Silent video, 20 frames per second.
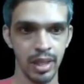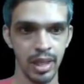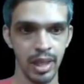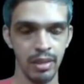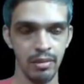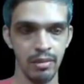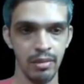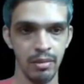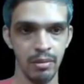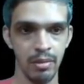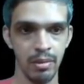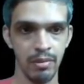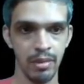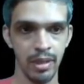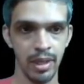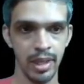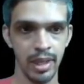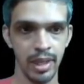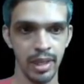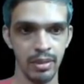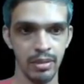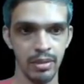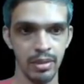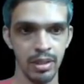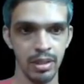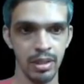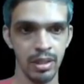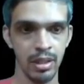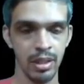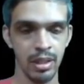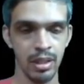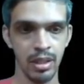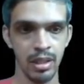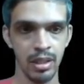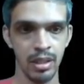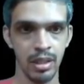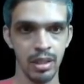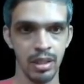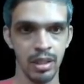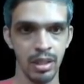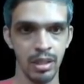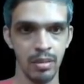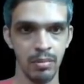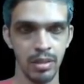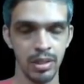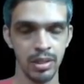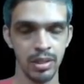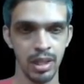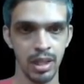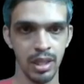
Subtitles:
So again we will be finding out L